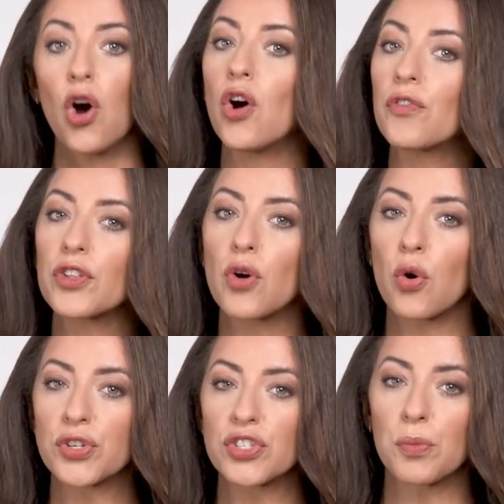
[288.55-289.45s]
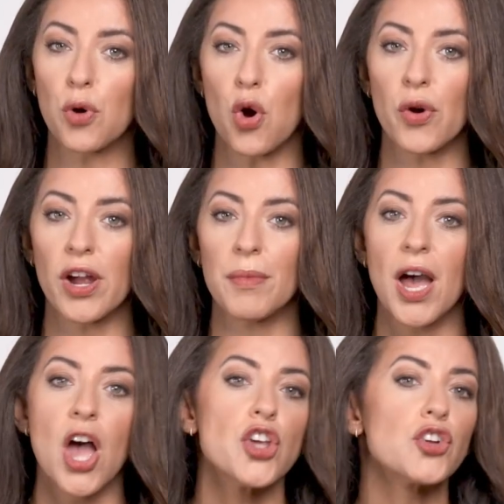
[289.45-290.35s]
Over the course of the program,
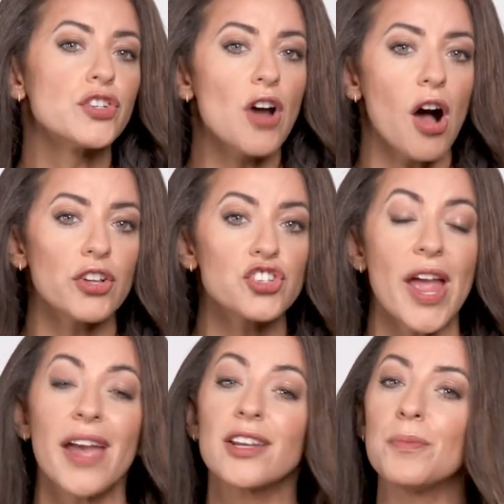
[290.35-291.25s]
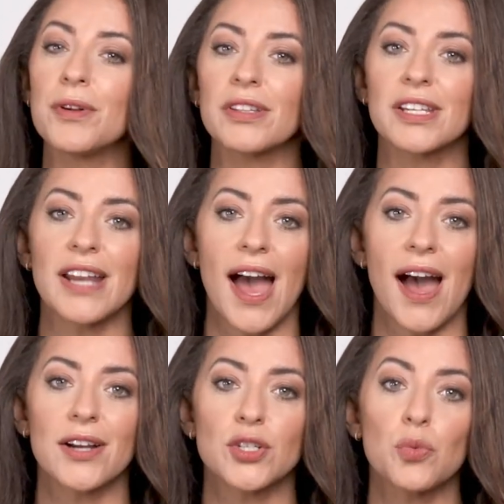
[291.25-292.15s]
your knowledge and ability to
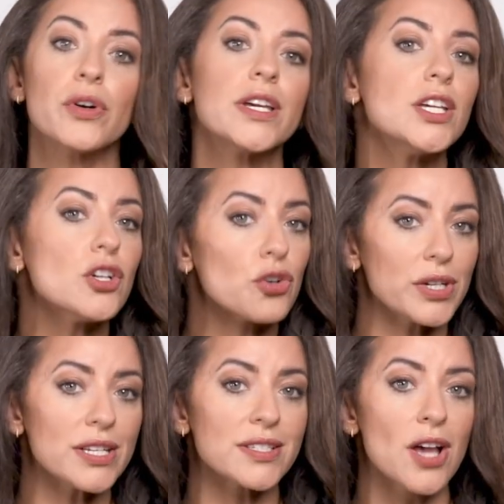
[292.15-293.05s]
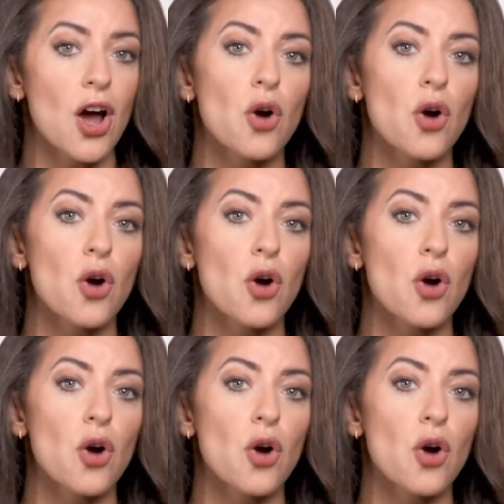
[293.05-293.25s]
act will increase,